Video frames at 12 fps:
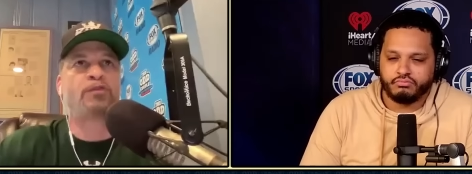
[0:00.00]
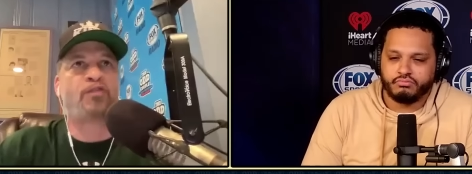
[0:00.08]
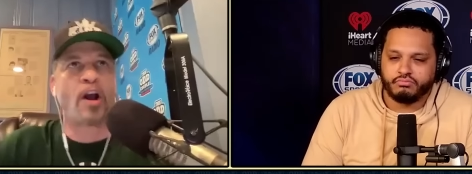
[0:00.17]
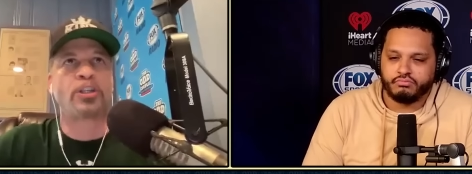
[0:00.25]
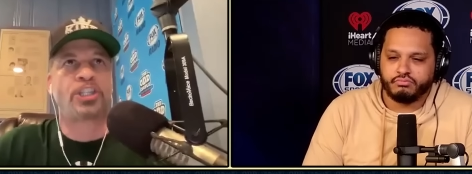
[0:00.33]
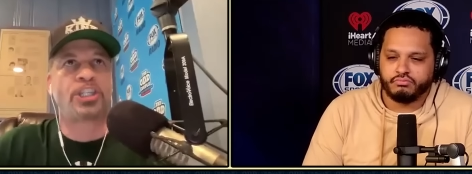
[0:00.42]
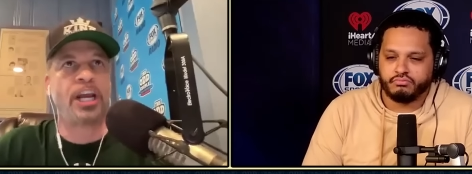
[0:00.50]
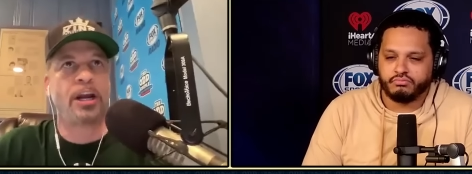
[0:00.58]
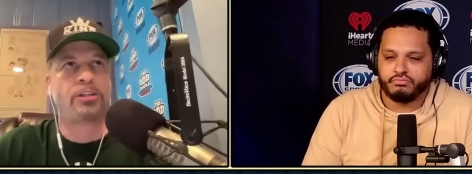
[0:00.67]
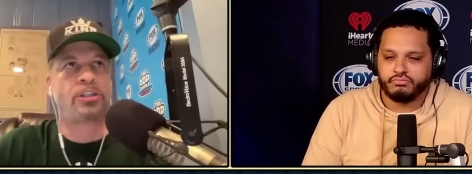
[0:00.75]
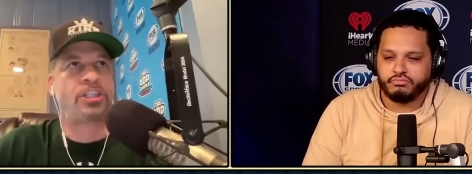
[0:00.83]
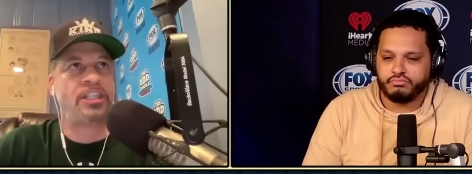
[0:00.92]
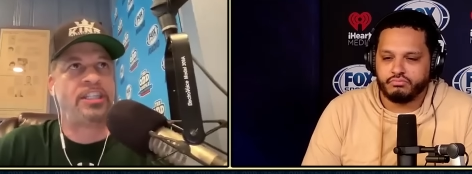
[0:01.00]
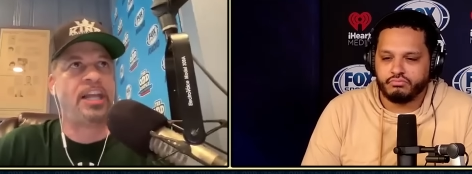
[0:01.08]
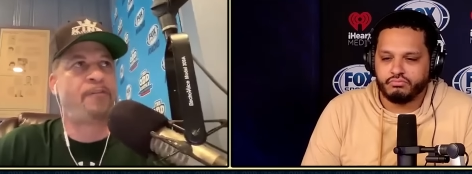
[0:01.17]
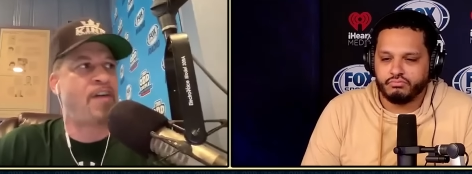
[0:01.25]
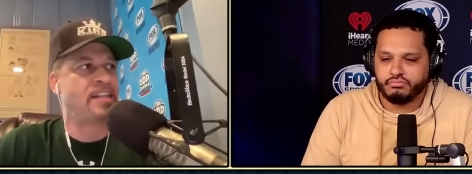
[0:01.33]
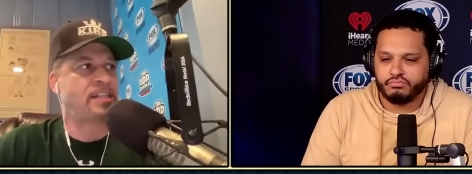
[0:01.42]
Speaker 1: his first-year
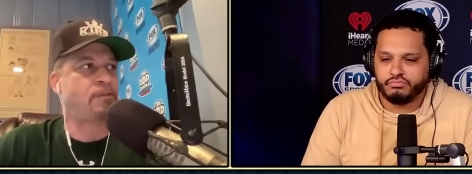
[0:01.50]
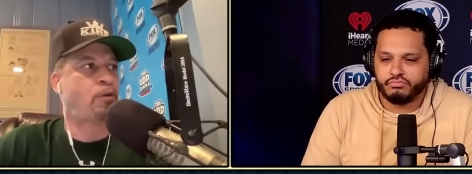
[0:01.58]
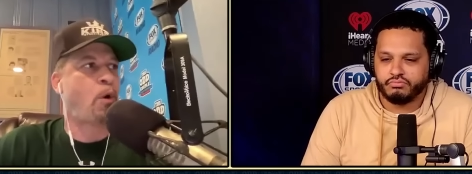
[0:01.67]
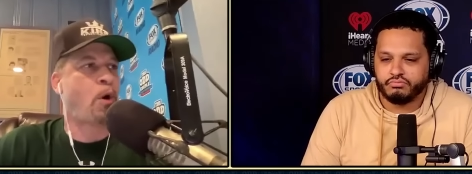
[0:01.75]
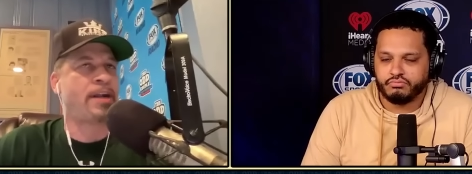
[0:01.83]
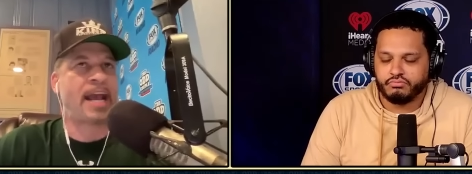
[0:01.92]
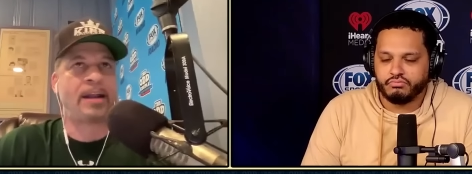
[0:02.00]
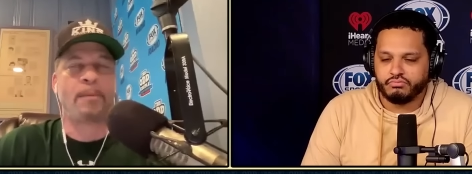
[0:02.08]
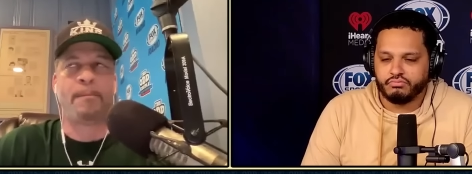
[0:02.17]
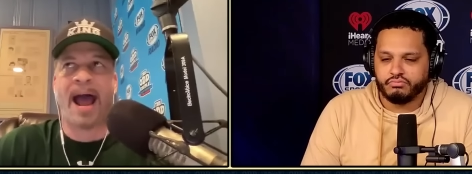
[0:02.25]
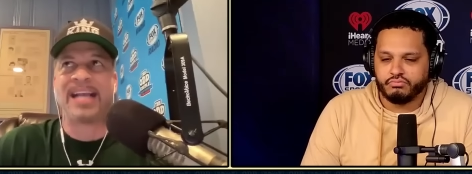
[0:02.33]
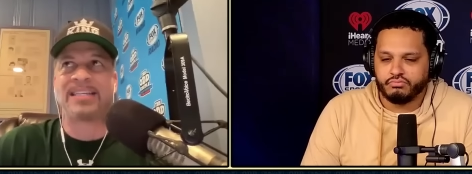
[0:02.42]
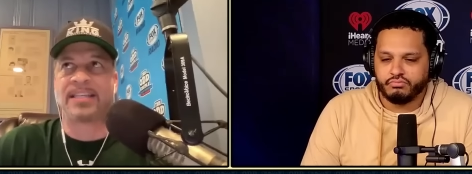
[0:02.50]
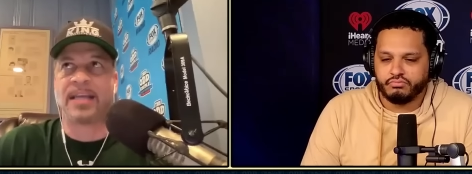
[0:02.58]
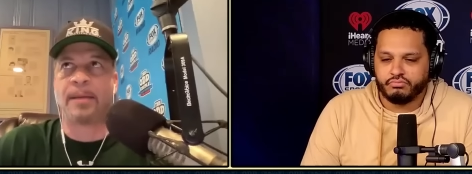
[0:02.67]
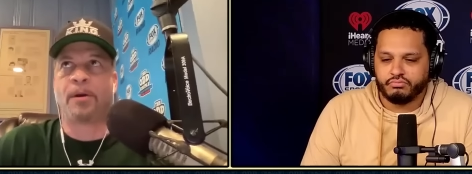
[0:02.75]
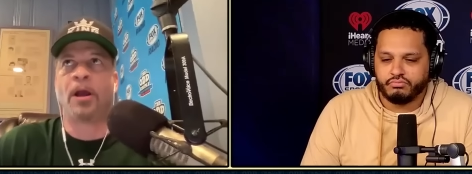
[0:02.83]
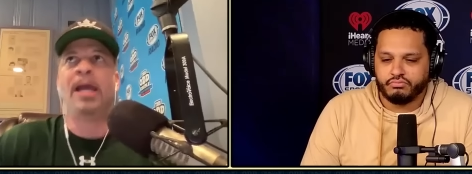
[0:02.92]
defensive coordinator, Mike
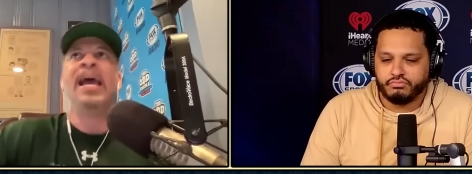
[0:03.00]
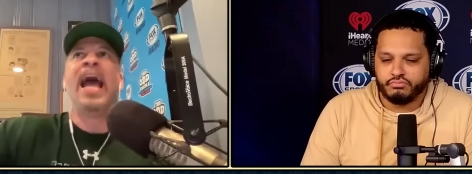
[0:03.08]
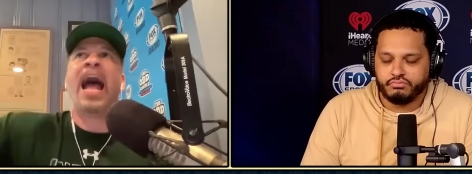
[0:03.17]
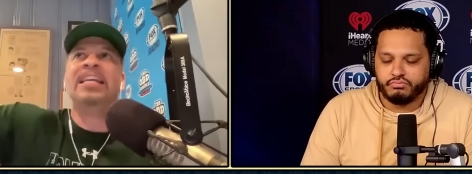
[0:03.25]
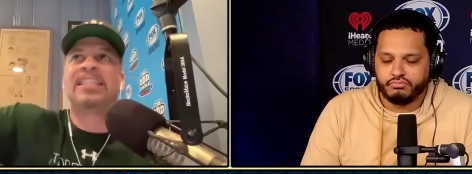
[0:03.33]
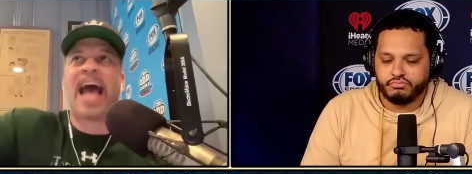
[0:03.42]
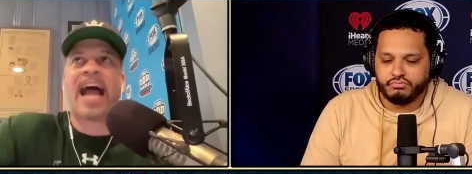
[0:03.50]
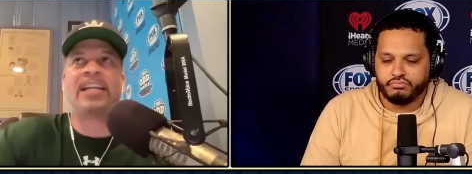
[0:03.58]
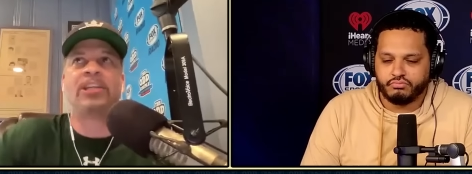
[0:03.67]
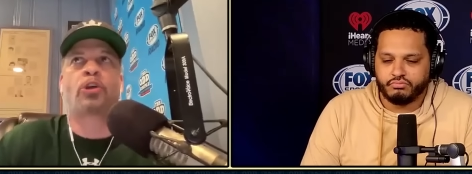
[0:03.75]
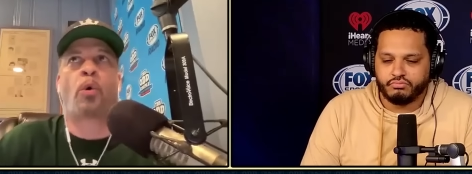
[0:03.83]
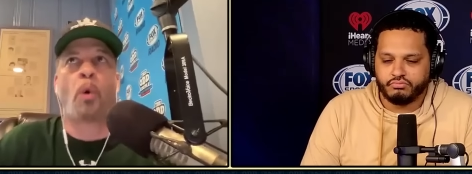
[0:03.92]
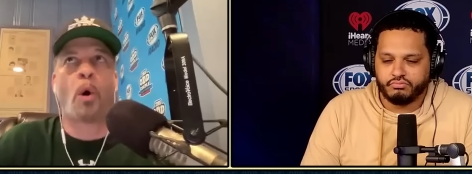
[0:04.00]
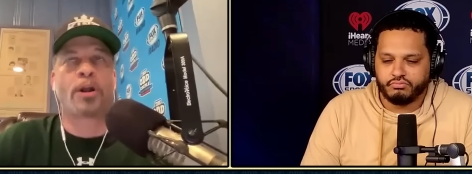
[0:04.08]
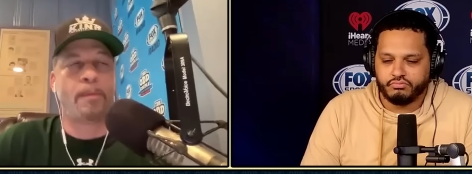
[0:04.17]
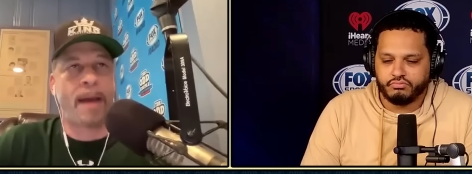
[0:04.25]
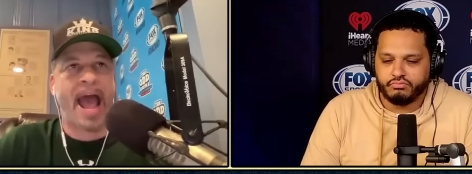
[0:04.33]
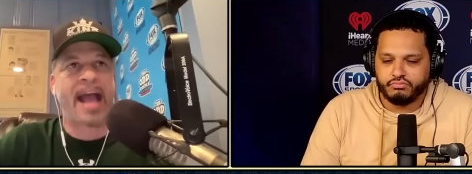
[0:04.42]
Zimmer, and he's got his
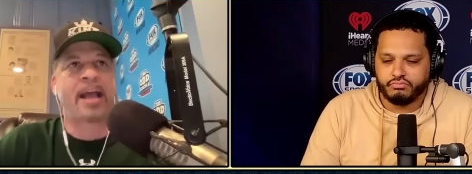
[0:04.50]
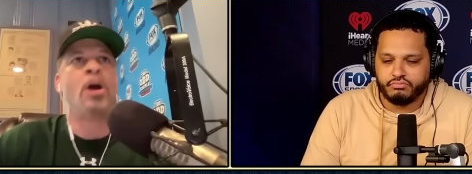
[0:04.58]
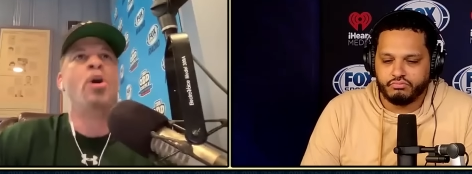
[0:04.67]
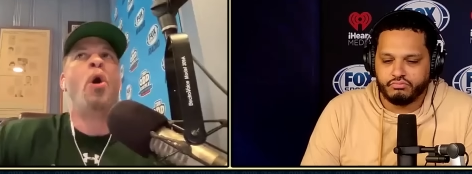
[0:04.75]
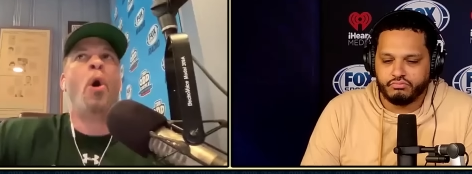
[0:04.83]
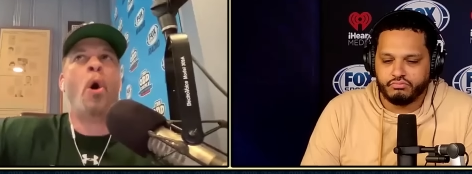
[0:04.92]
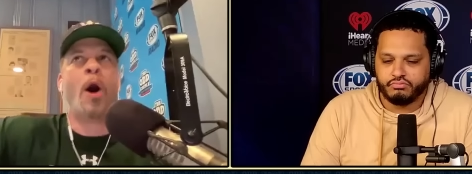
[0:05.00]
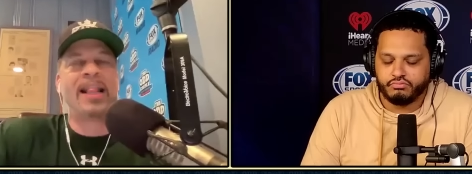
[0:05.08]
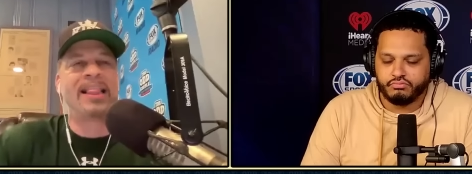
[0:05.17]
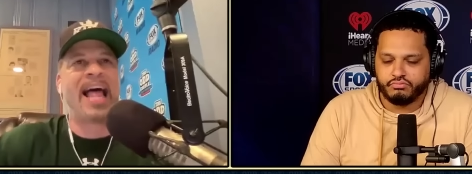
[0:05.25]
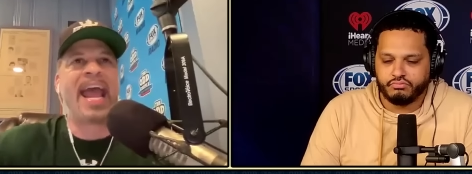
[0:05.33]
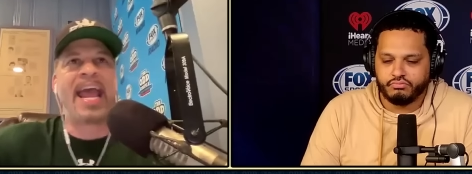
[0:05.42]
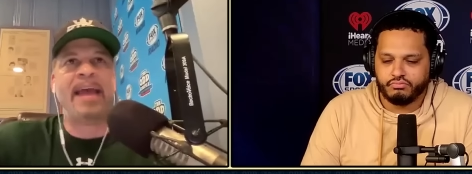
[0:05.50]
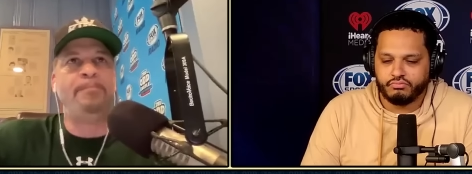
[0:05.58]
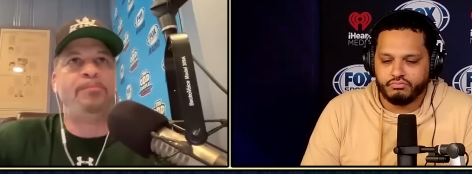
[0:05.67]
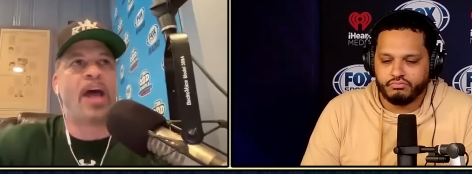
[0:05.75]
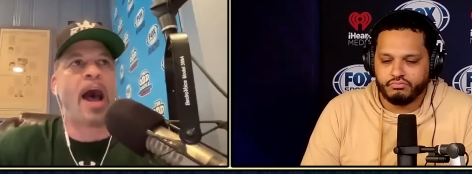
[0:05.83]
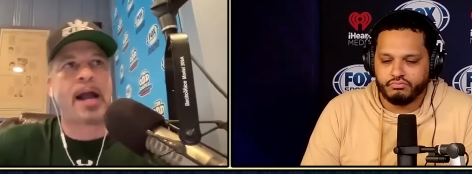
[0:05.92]
quarterback on
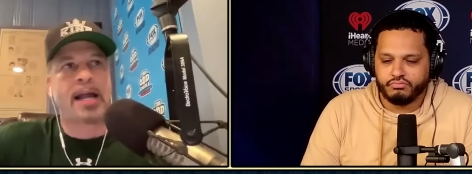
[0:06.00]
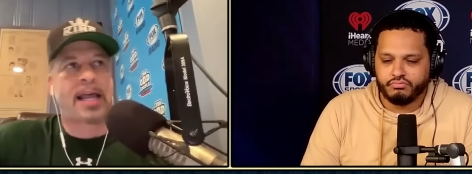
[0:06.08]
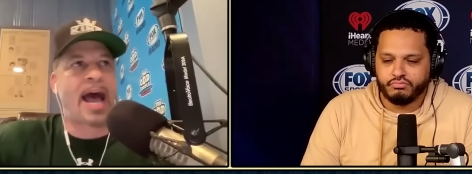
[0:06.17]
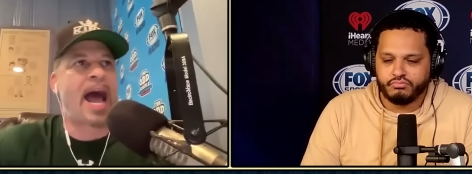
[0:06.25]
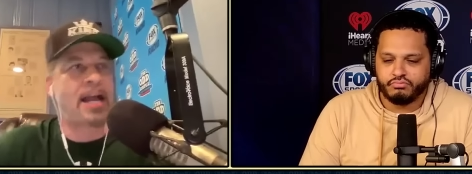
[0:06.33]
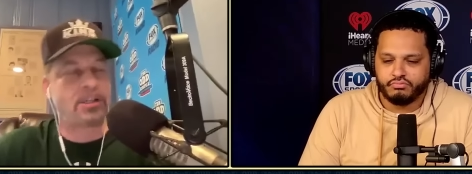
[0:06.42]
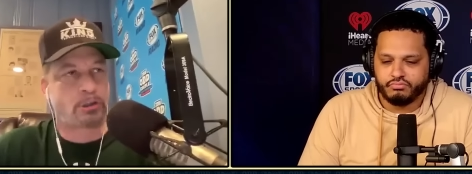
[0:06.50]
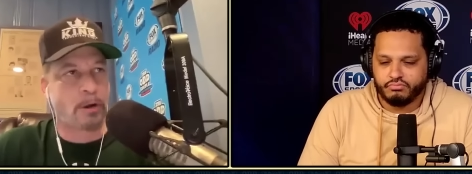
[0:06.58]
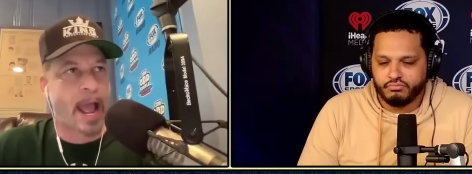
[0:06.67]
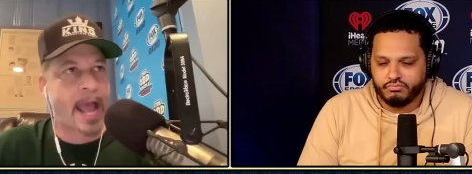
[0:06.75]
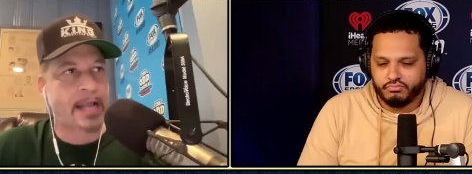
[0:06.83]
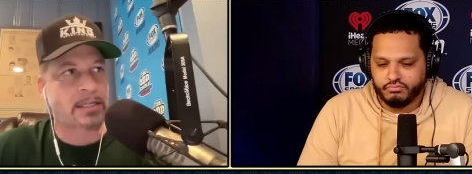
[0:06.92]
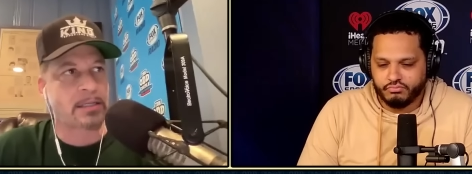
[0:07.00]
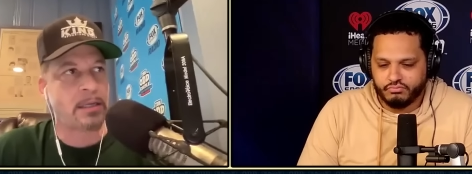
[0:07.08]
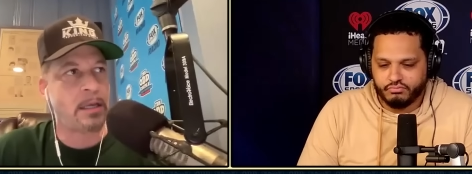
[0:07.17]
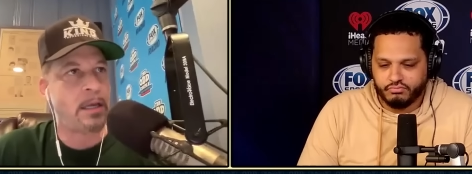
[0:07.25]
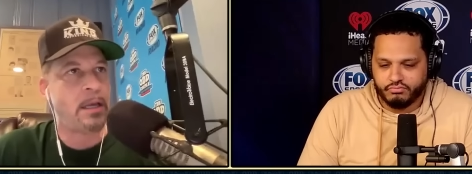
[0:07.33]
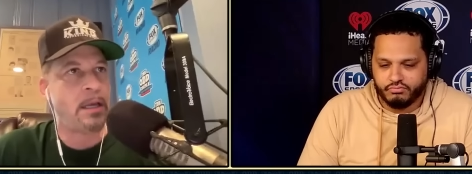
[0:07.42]
lame duck contracts